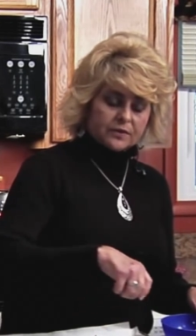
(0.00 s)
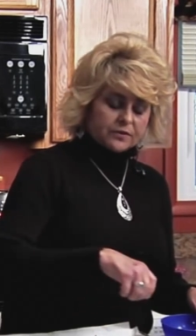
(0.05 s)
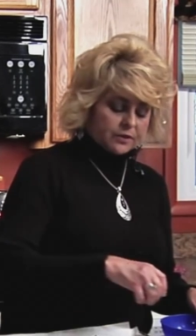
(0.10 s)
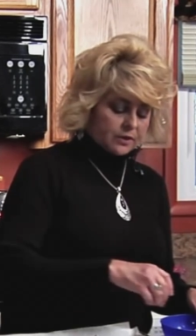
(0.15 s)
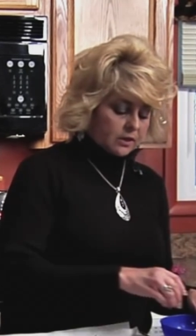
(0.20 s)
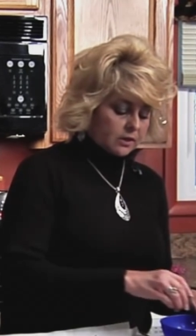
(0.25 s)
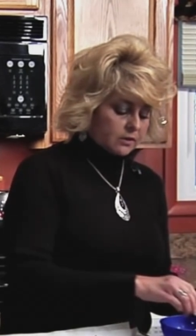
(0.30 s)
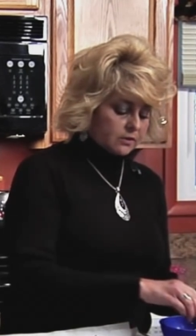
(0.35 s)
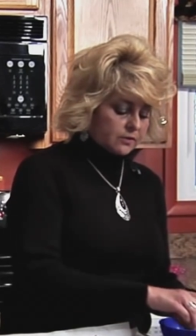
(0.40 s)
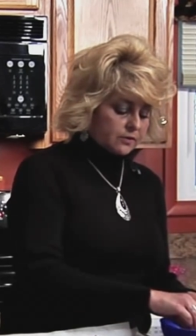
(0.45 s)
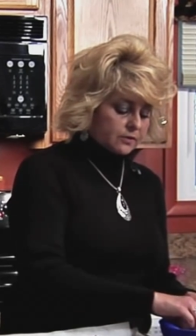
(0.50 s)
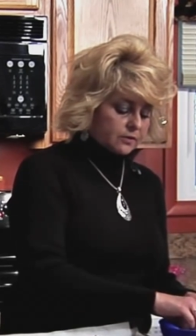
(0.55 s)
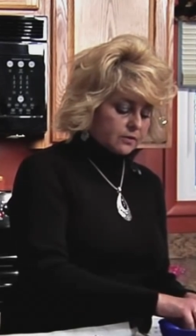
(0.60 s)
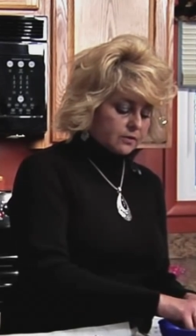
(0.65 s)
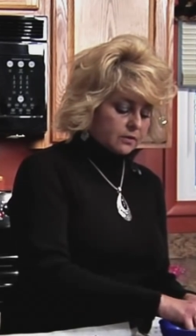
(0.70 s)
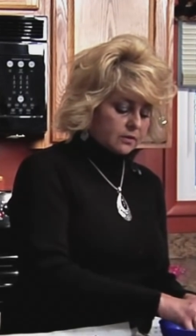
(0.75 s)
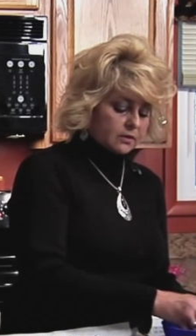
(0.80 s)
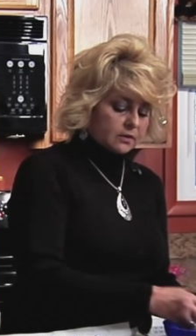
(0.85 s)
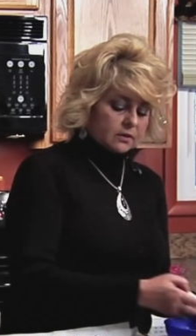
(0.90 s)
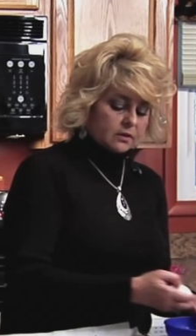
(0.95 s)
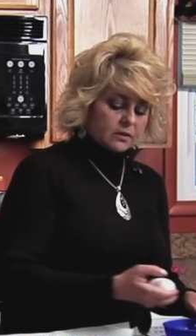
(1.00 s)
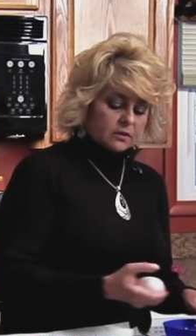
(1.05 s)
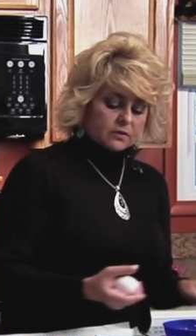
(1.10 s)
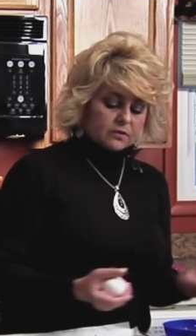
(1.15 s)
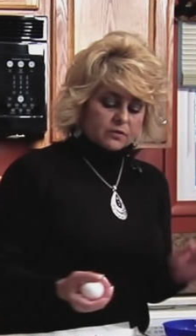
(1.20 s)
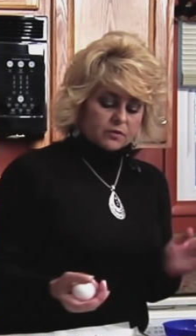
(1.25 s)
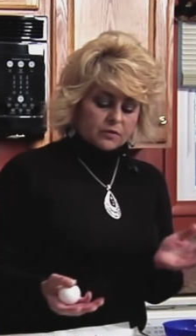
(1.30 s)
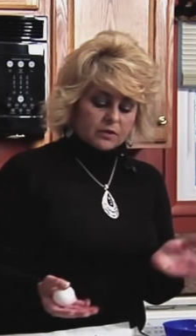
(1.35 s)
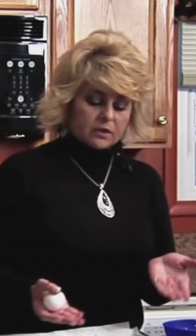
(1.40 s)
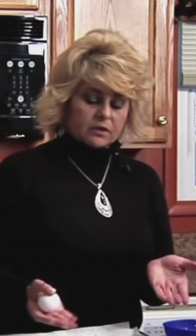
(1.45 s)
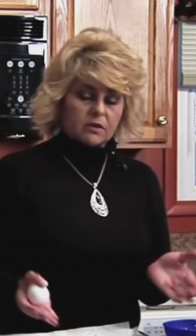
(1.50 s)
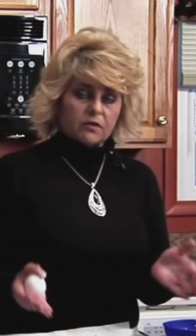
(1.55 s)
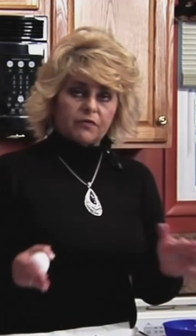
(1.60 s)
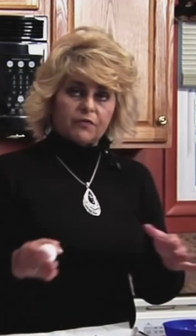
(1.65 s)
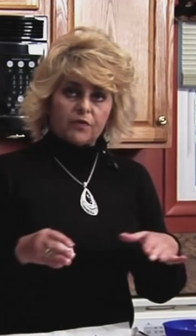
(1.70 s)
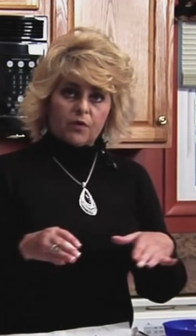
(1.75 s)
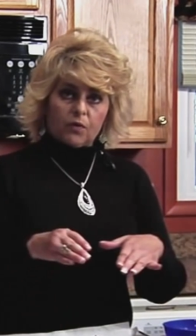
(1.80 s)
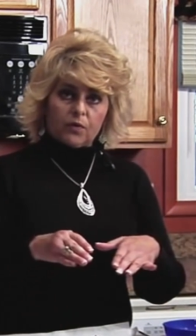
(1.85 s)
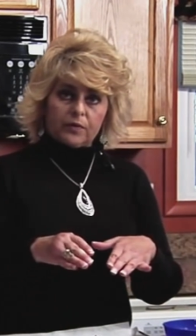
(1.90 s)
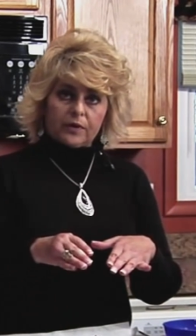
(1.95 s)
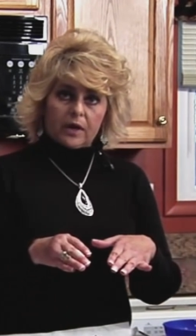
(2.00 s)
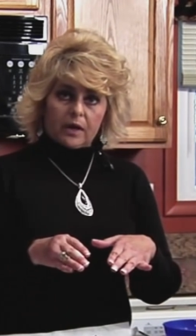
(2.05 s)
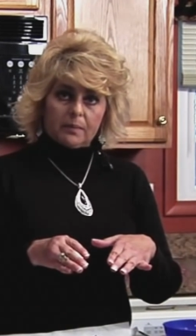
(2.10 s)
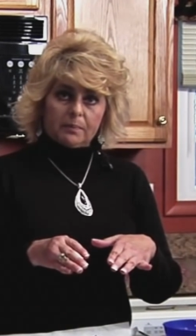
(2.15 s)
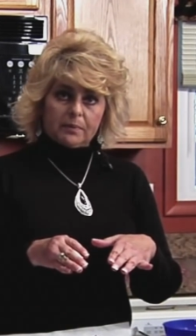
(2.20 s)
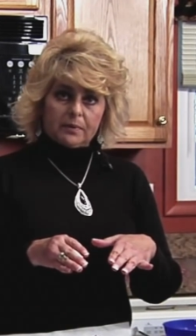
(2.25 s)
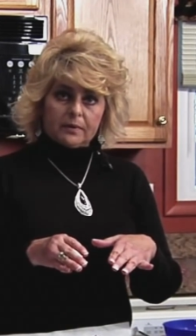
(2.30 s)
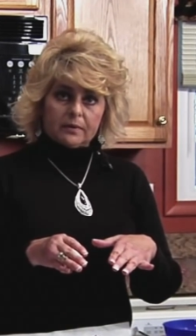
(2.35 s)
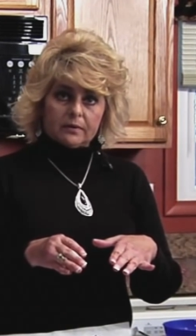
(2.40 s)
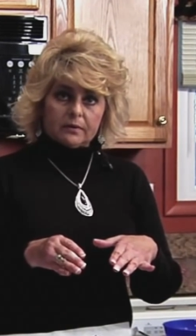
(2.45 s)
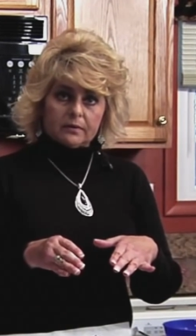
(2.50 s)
tarts so that they'll fold up